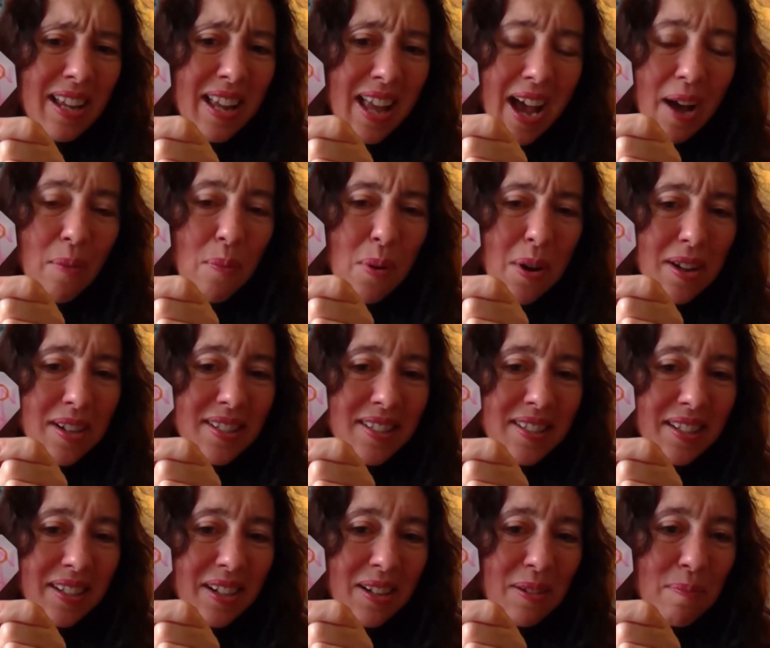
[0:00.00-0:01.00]
Yeah, words
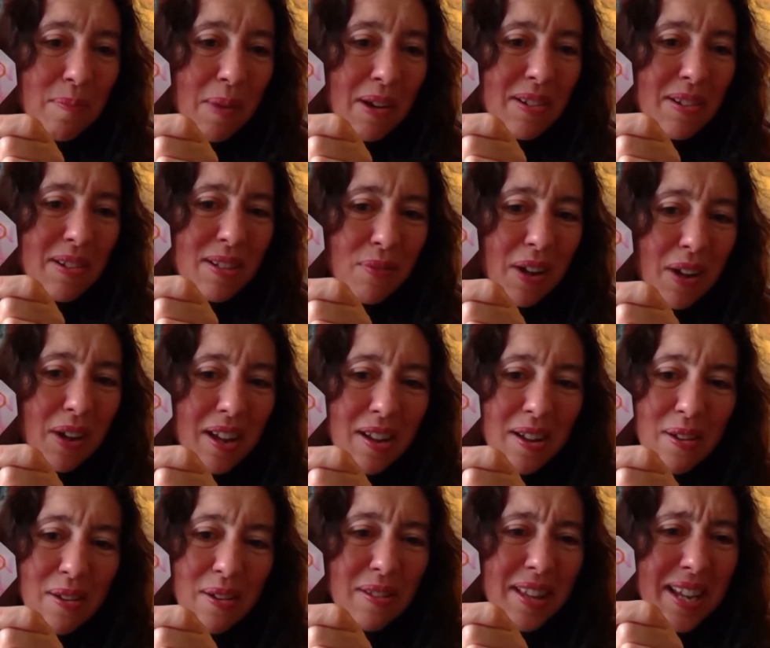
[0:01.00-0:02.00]
that could motivate
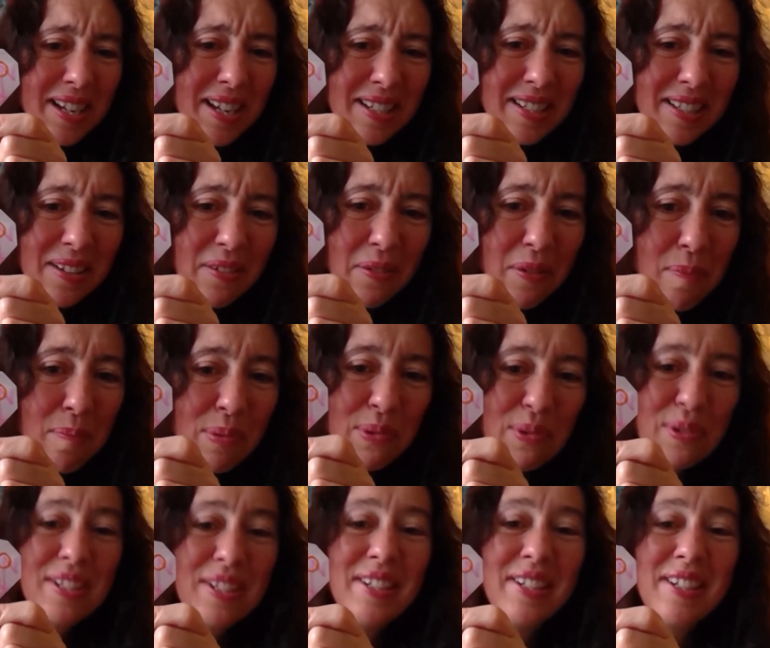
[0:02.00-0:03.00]
you, things that are
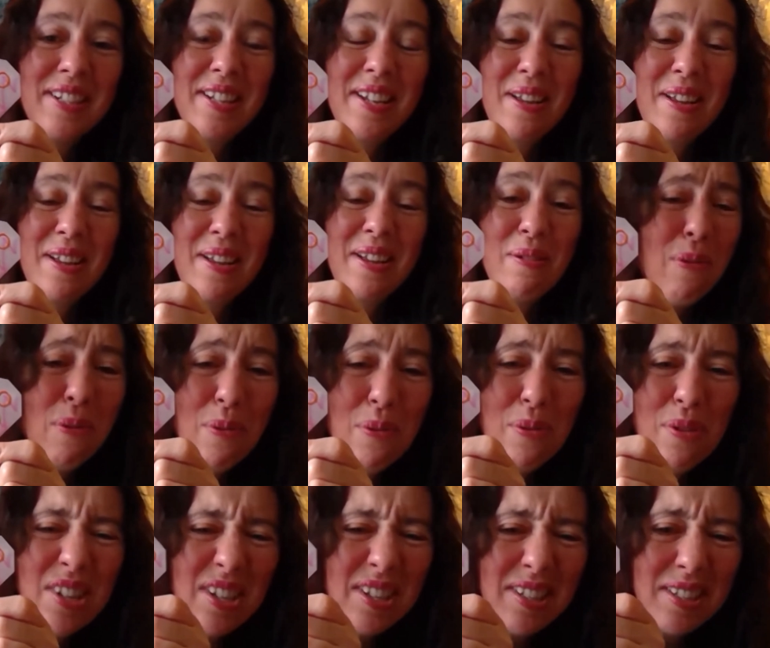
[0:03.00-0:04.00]
important to you,
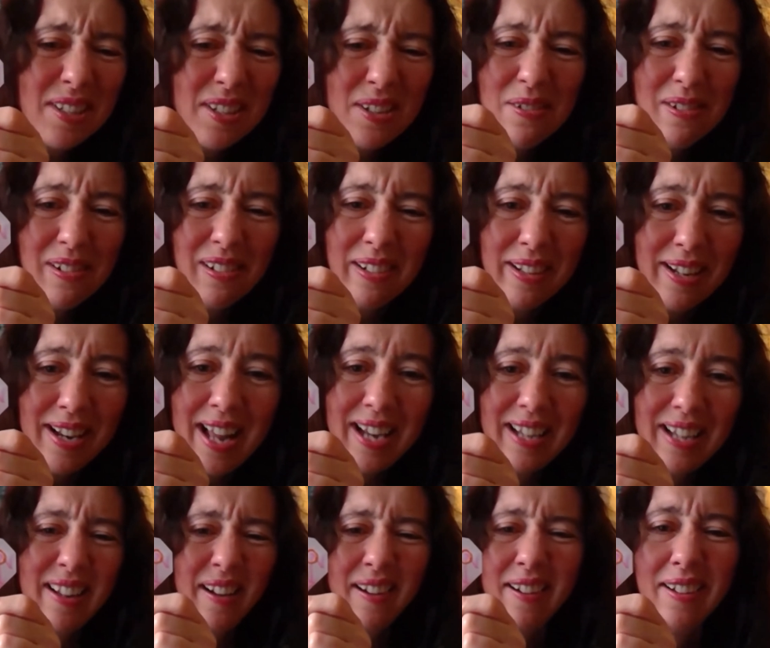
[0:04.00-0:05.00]
or just doodle and
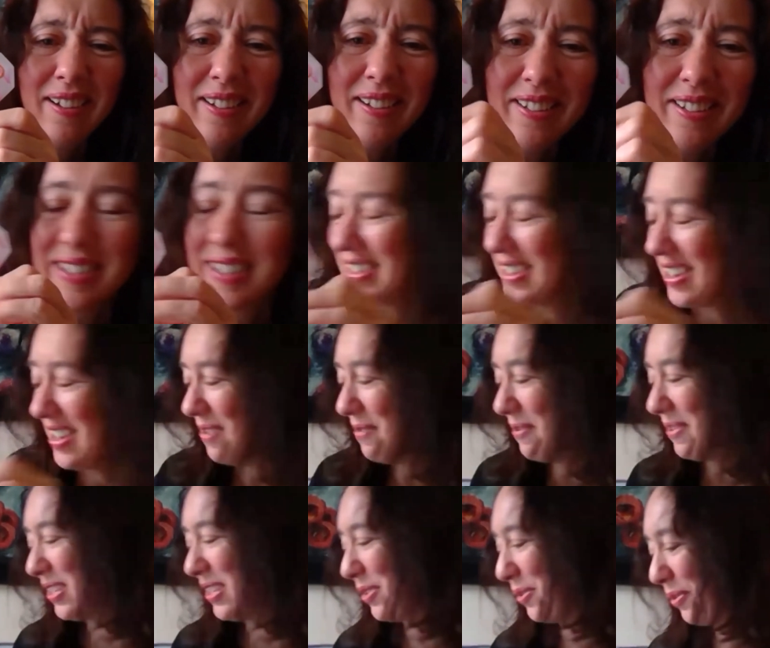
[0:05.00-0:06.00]
add colours that
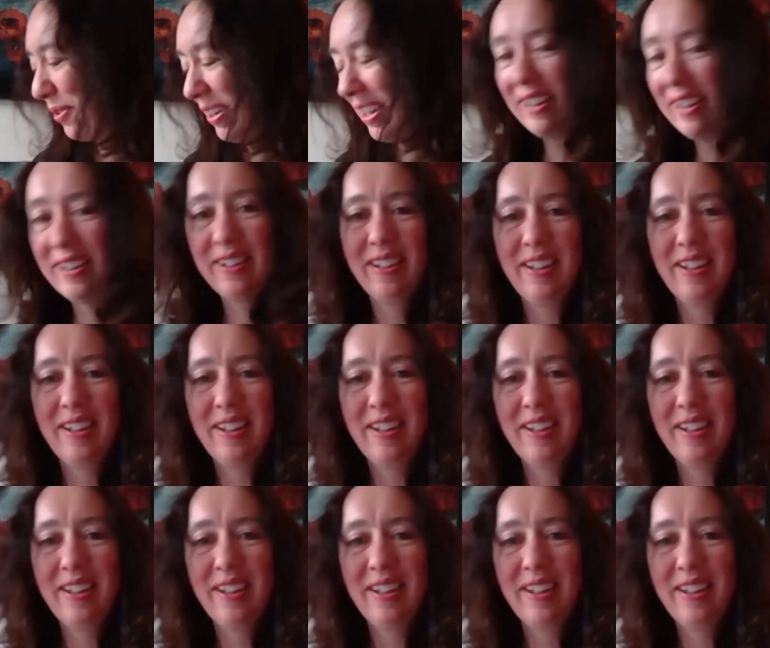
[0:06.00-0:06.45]
you enjoy.